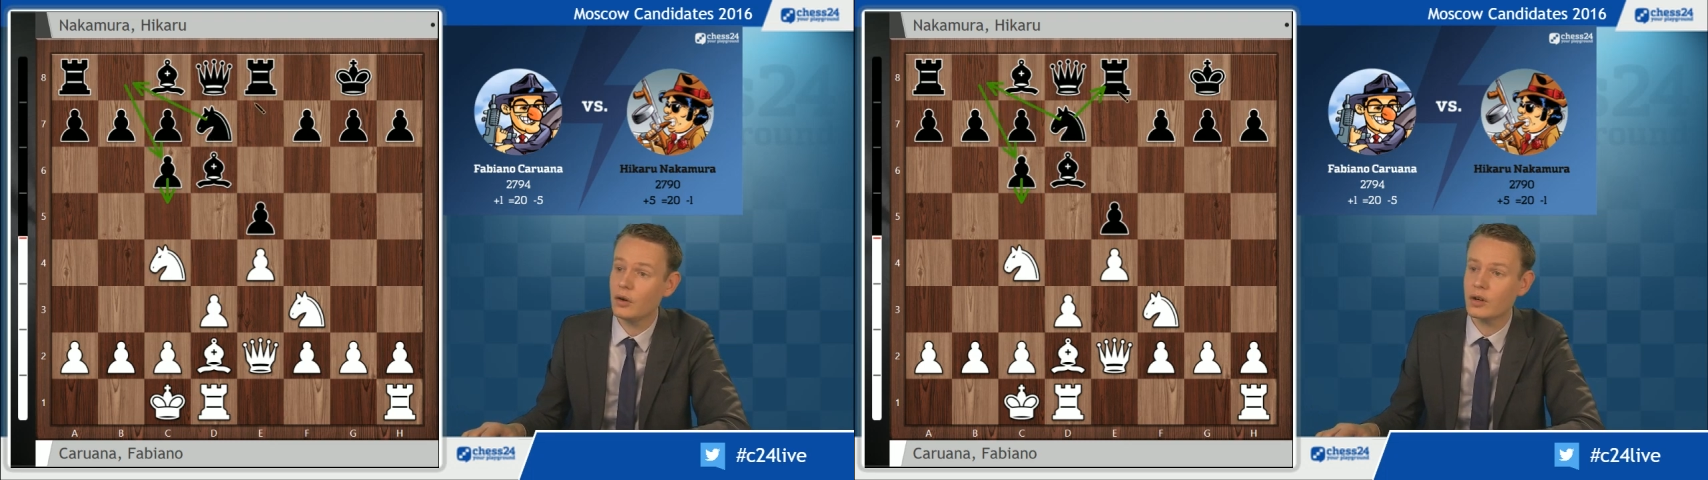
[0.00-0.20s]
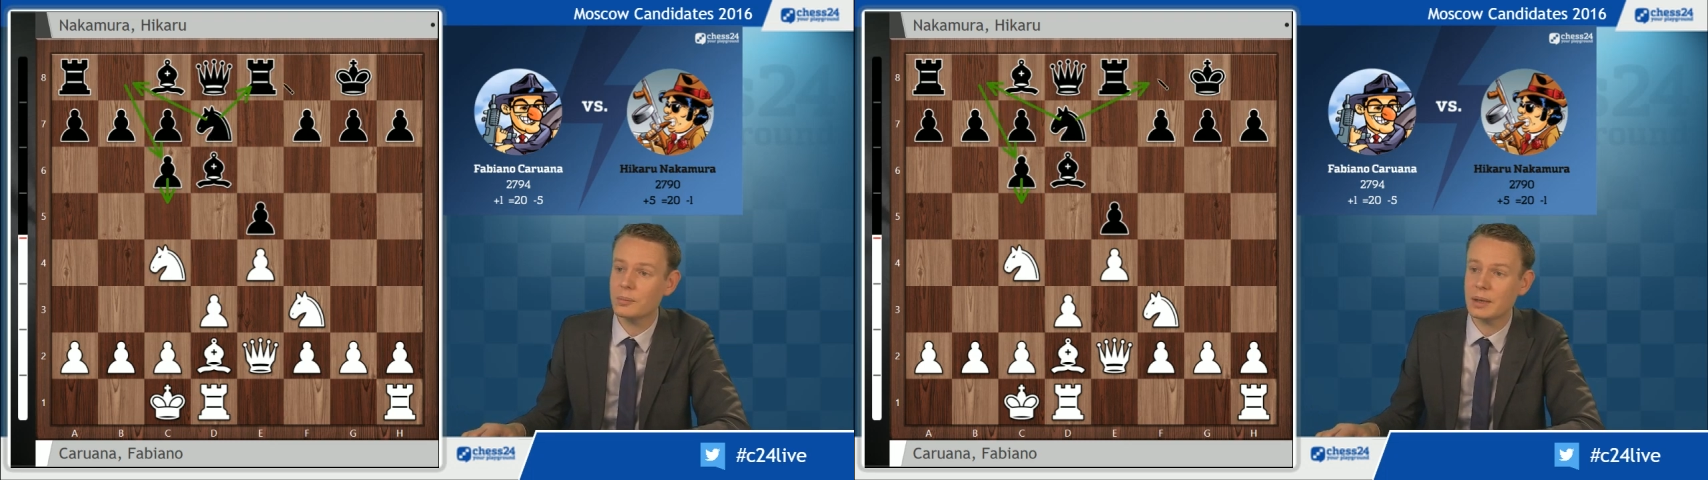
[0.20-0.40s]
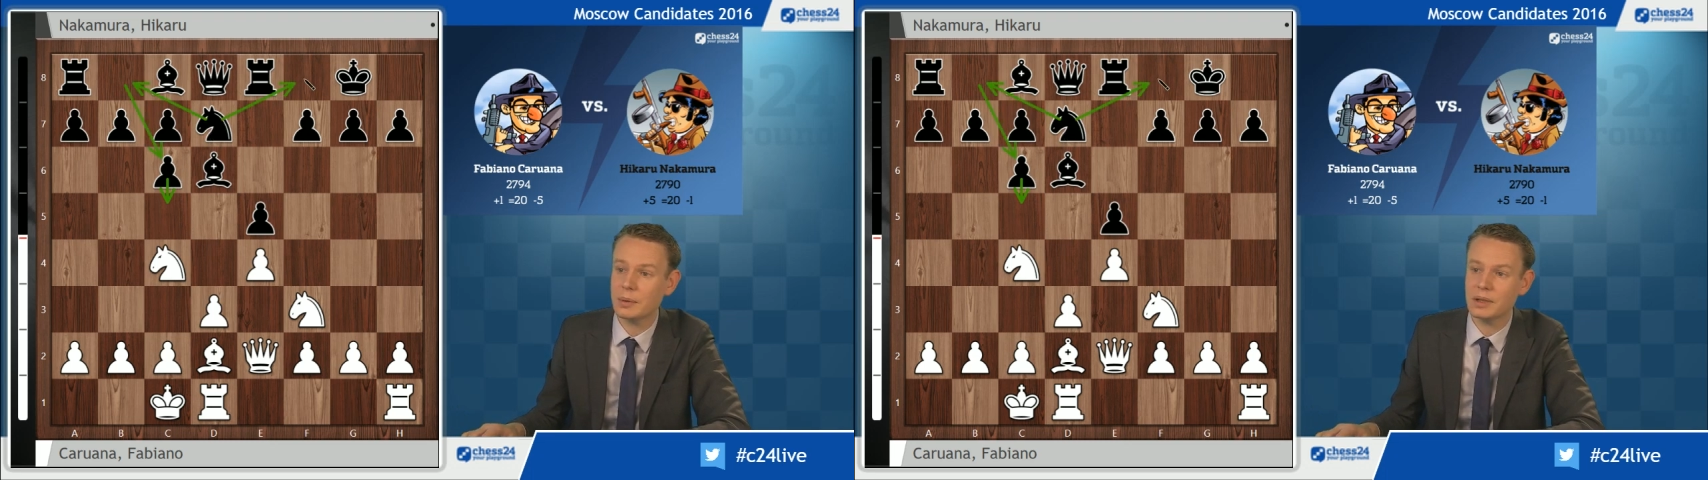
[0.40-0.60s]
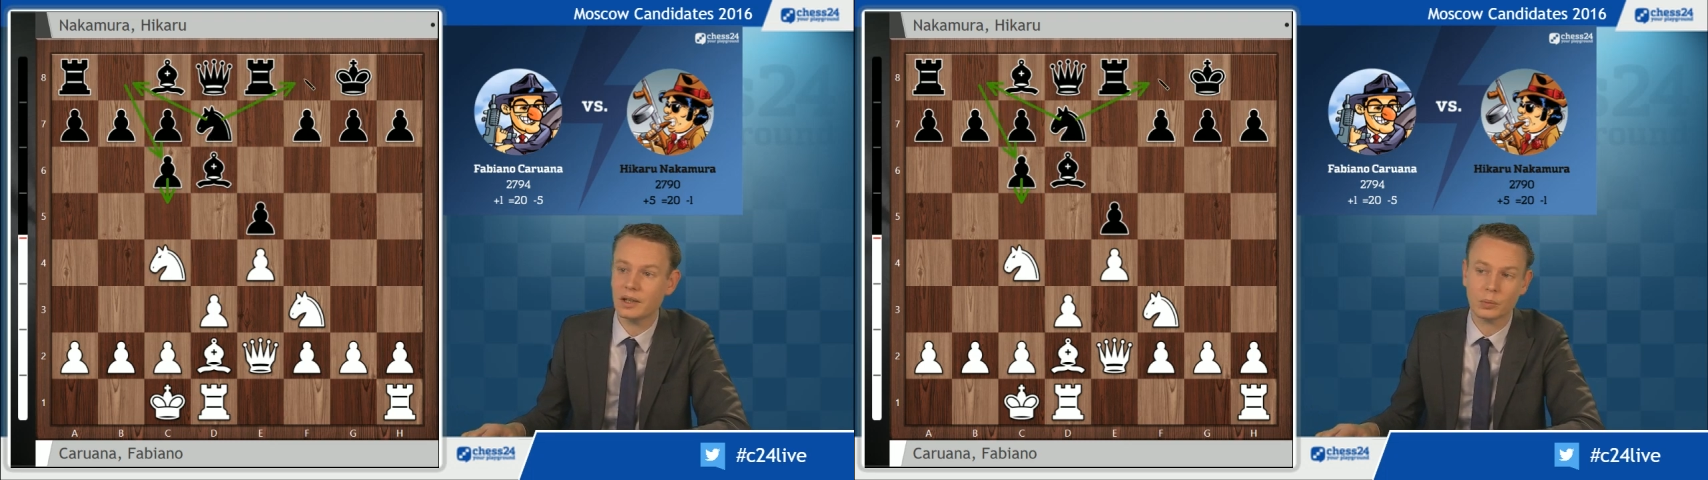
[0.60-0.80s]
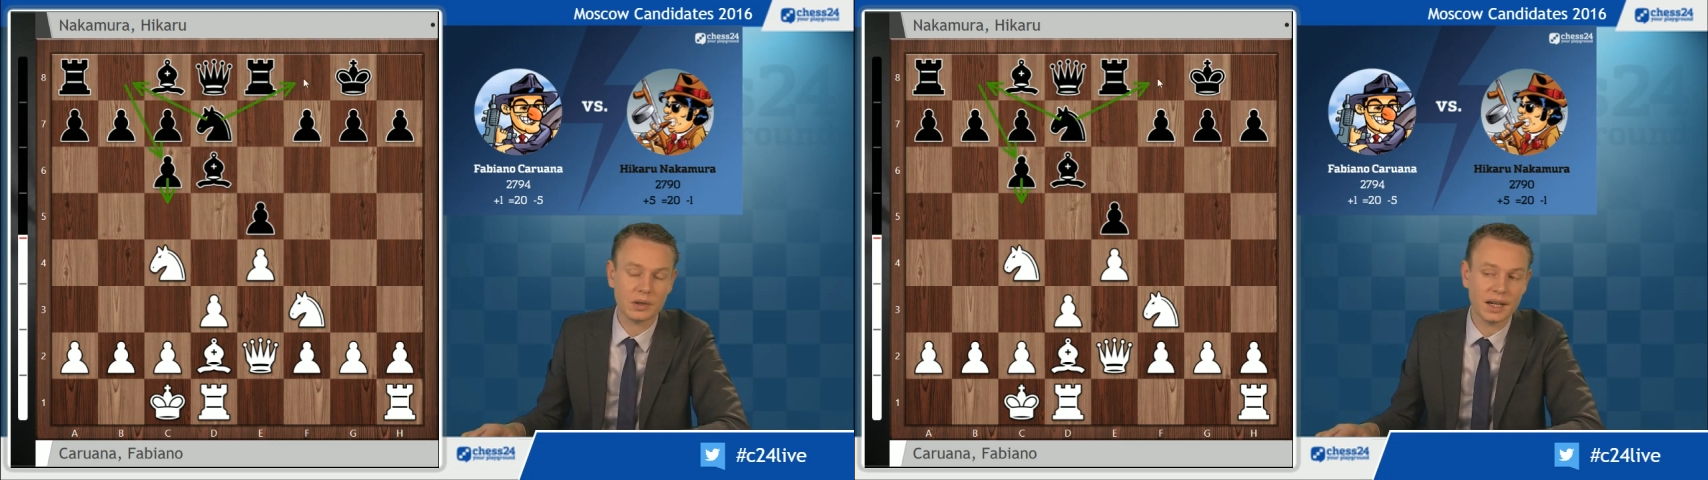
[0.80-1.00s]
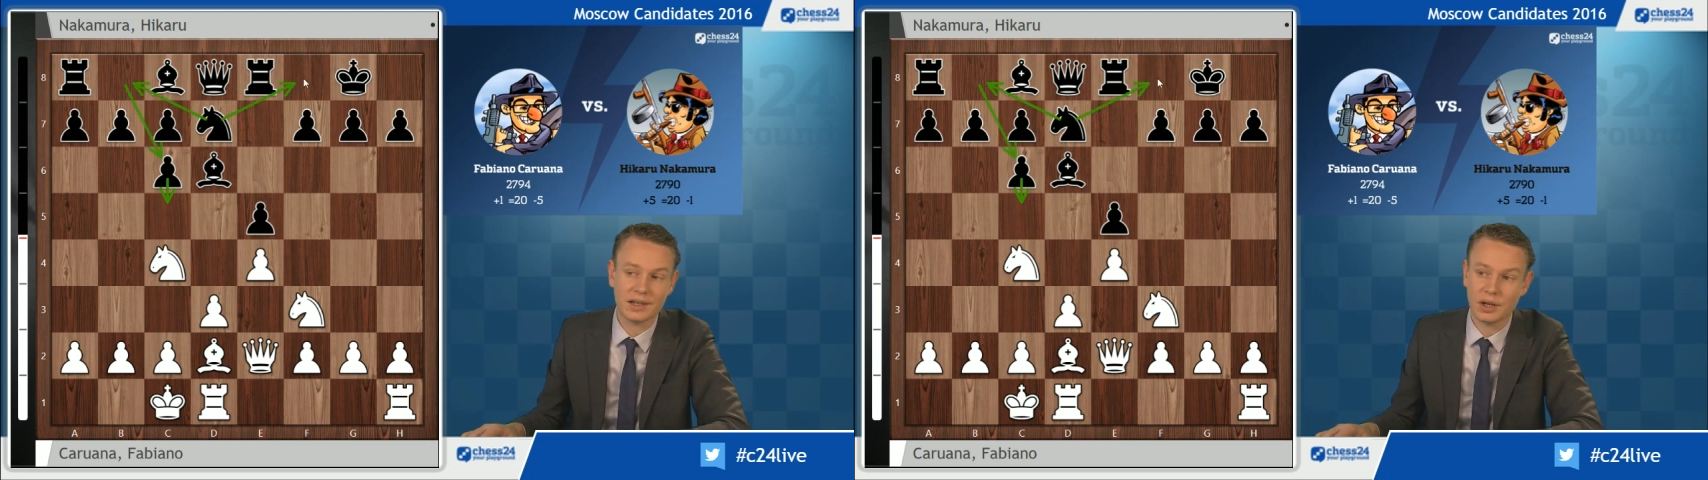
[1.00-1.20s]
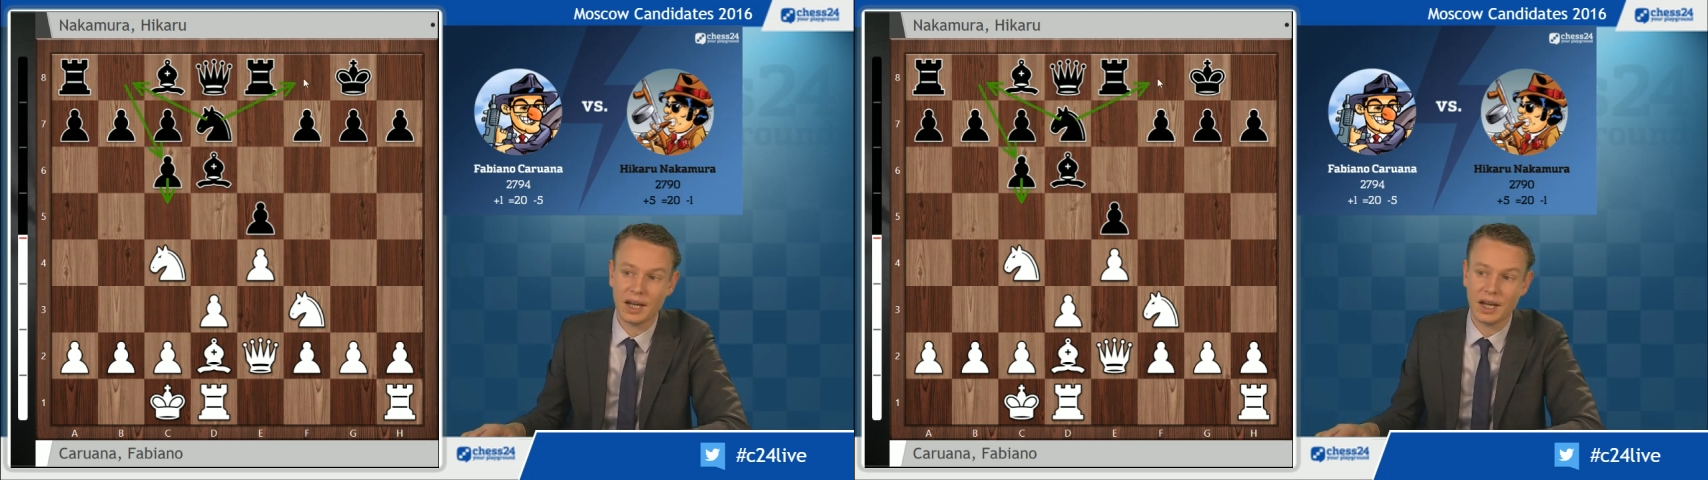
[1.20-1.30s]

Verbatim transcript: or maybe plans with knight to